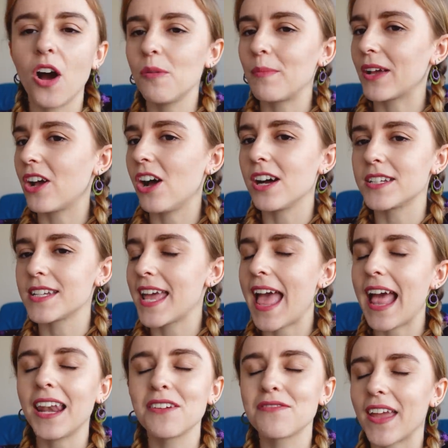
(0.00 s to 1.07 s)
Oh my God, it
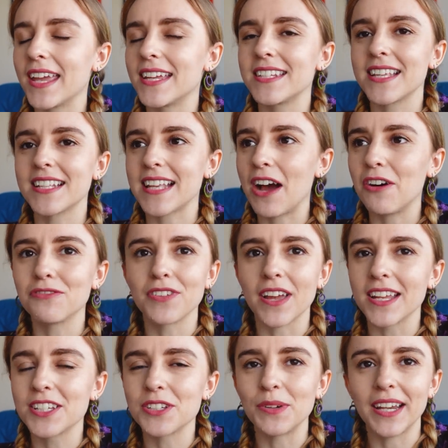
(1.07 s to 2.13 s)
elevated this
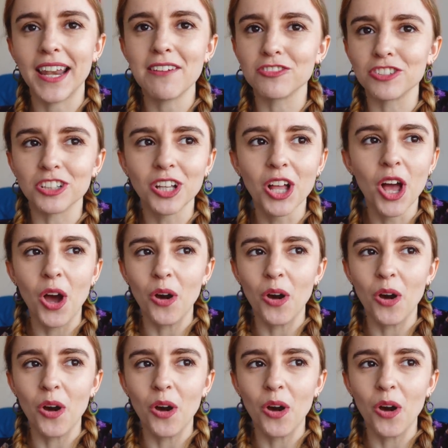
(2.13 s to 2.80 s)
outfit to a level